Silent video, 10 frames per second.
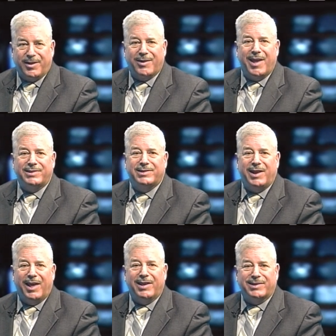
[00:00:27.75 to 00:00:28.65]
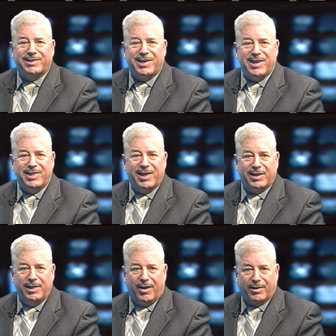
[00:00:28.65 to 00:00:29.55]
Our guest today is Keith
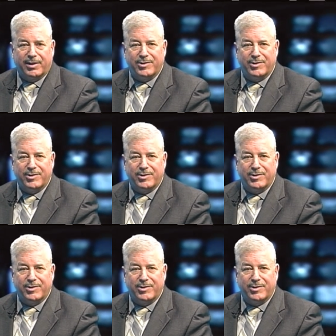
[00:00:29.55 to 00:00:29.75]
Clark,